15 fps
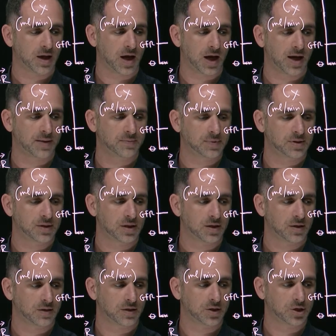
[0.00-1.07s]
times
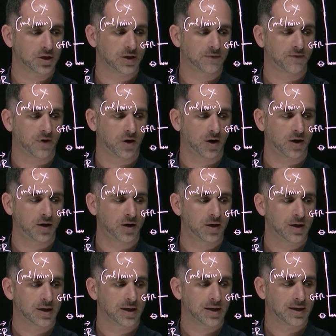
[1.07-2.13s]
the GFR.
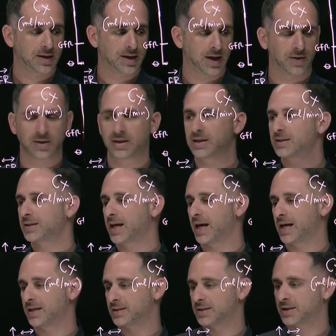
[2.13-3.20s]
Now in this
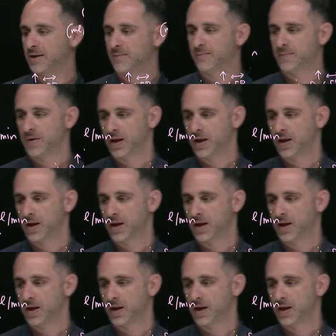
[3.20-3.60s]
case,